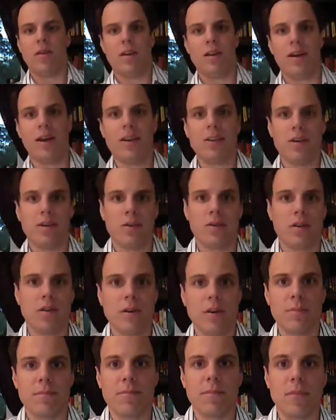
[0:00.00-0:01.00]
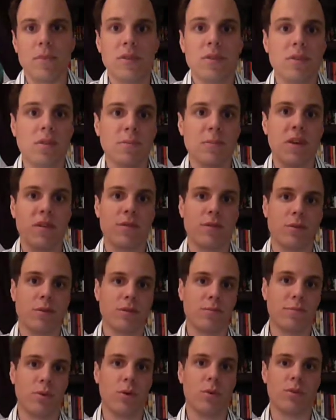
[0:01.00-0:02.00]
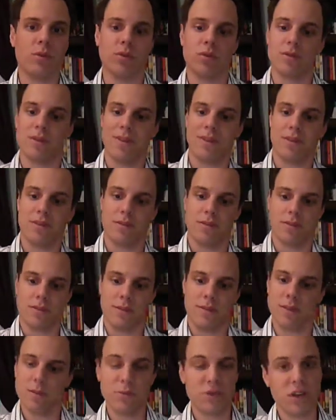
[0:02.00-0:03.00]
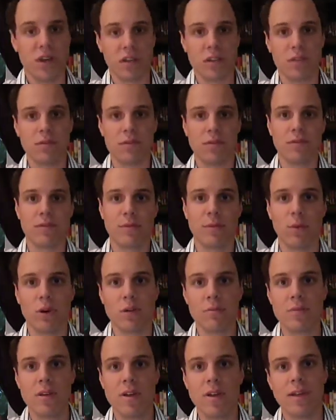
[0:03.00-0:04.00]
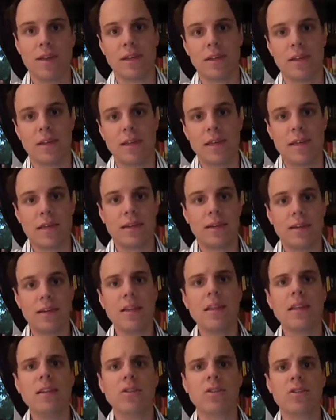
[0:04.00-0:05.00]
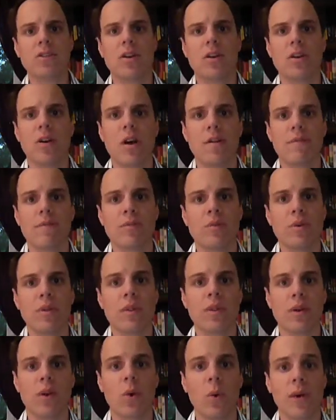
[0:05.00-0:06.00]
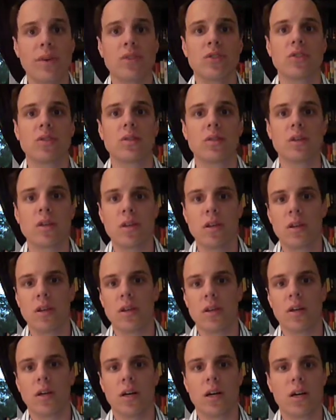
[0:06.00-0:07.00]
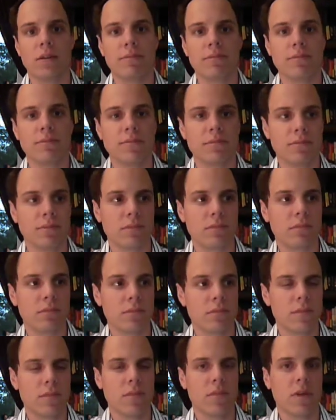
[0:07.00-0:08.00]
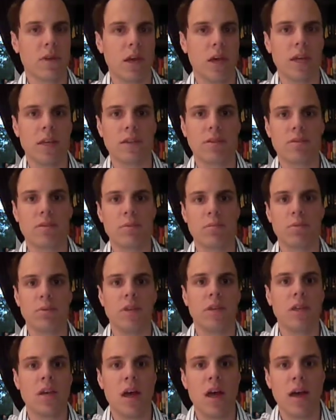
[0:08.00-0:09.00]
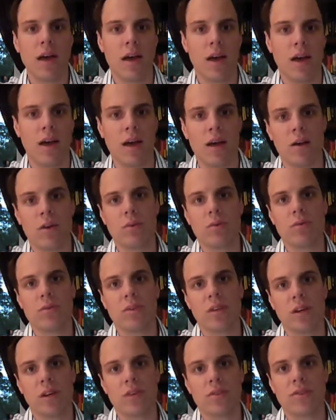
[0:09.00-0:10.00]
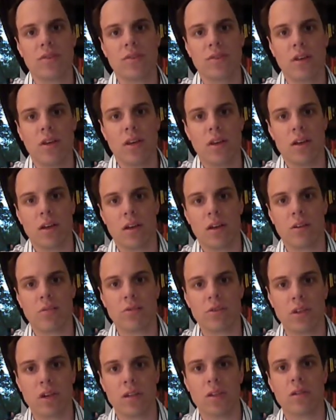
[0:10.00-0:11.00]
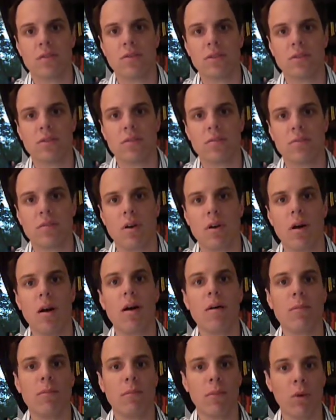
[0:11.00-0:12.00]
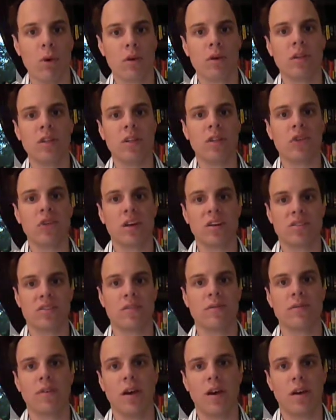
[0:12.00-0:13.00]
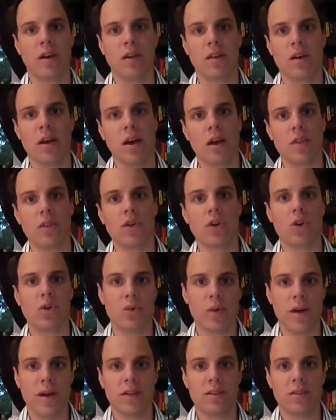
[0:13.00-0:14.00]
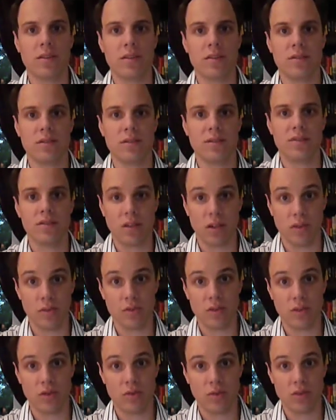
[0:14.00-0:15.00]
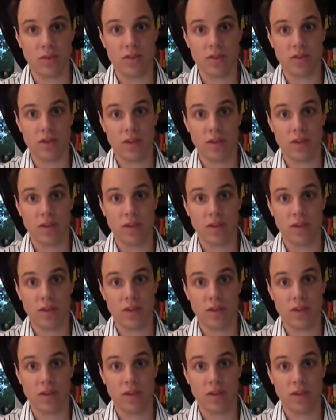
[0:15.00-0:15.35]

Hi there. This is my first post to the Objectivist forum, and I'd like to start off with a question. And it's simply, how does Objectivism morally justify the correctness of self-interest